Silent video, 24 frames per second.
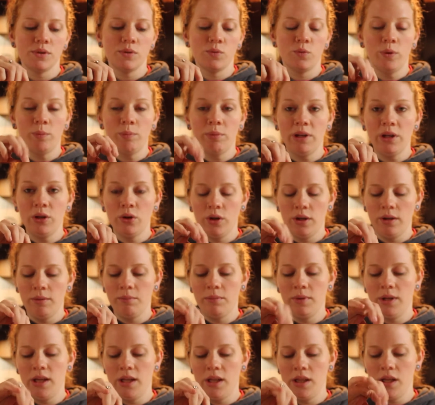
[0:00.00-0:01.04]
whipping
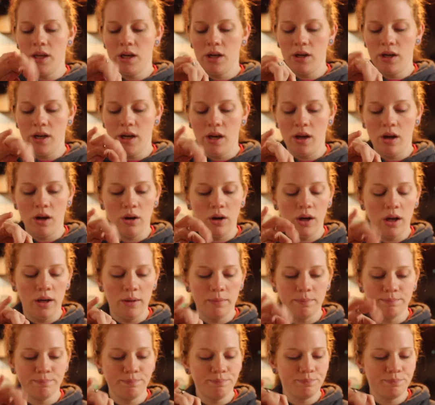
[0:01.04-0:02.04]
cream in there, or